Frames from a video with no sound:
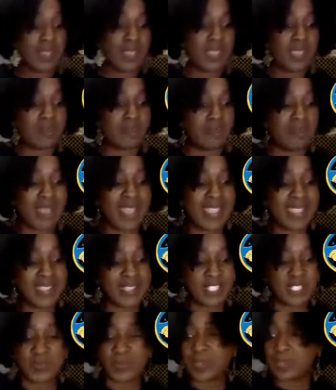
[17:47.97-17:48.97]
But
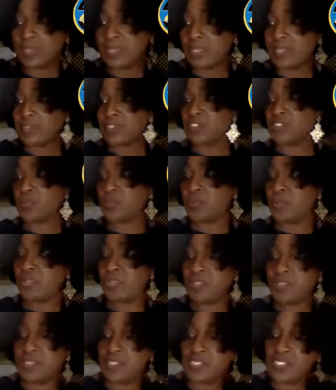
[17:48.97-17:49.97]
my experience
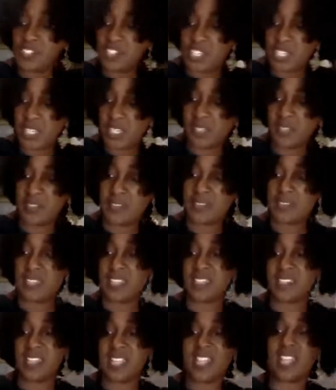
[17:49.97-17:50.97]
with this
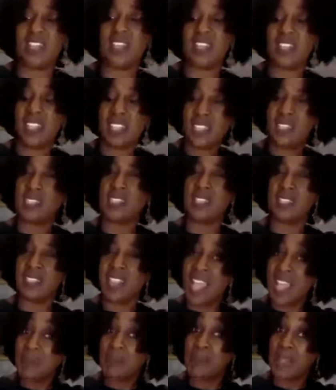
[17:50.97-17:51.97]
cheese is that it needs
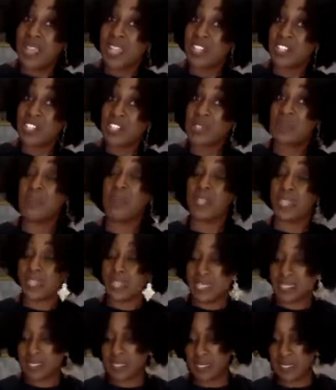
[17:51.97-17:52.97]
not much, but
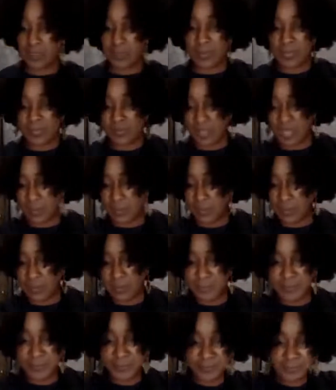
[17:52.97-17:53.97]
it needs a little bit of help.
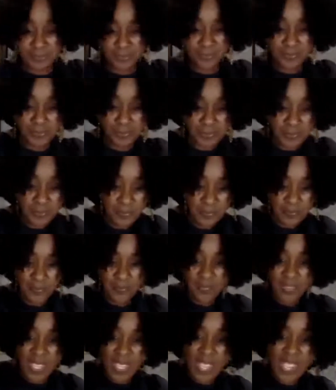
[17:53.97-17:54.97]

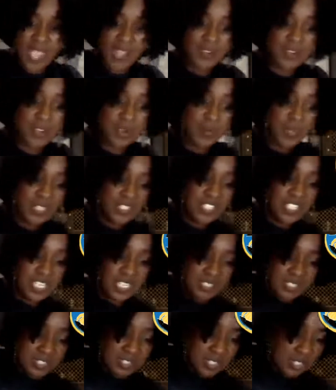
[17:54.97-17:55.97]
I don't know what
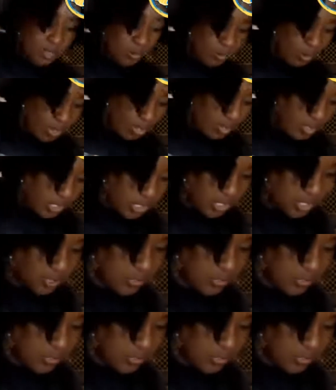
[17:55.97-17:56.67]
cheeses you all